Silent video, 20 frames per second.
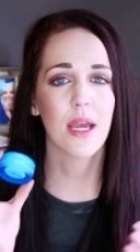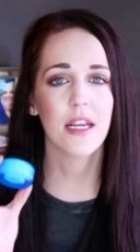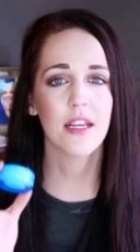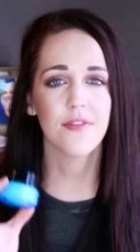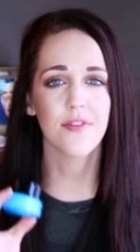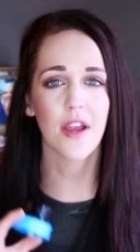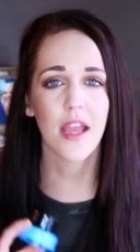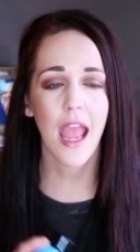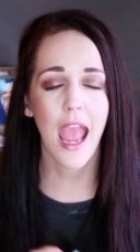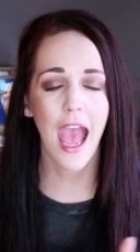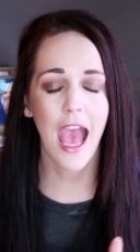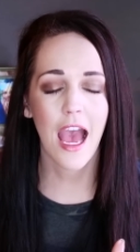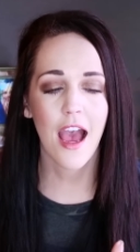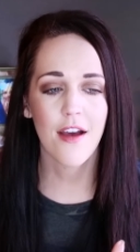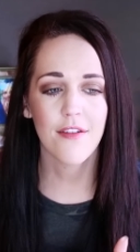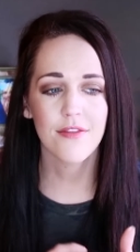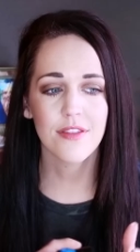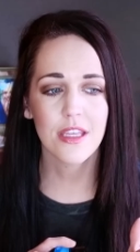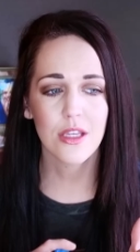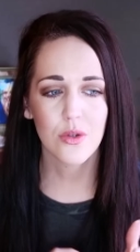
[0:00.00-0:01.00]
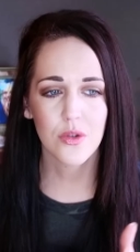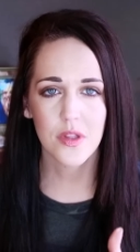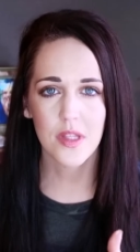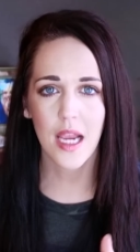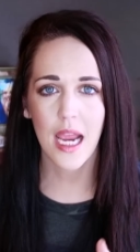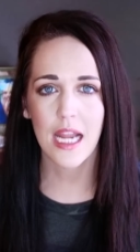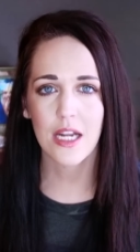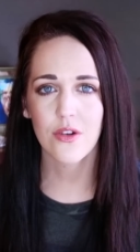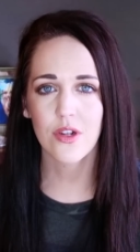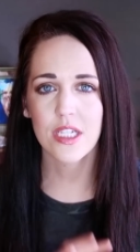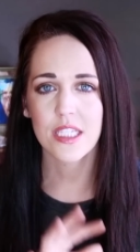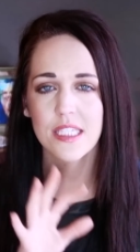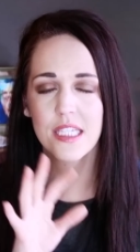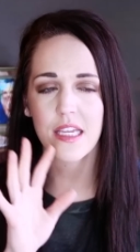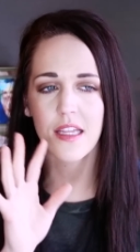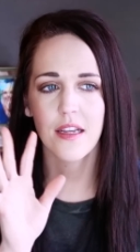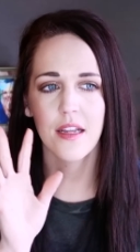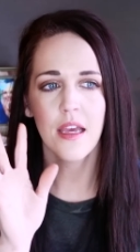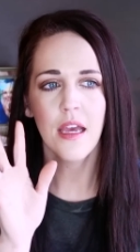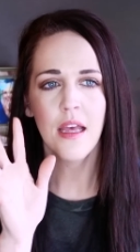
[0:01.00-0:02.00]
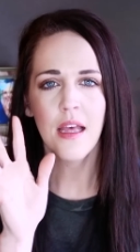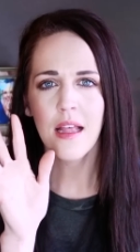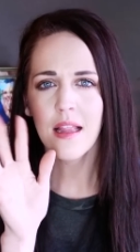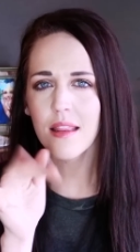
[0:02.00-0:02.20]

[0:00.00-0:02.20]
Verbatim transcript: and if I have the Ole Henriksen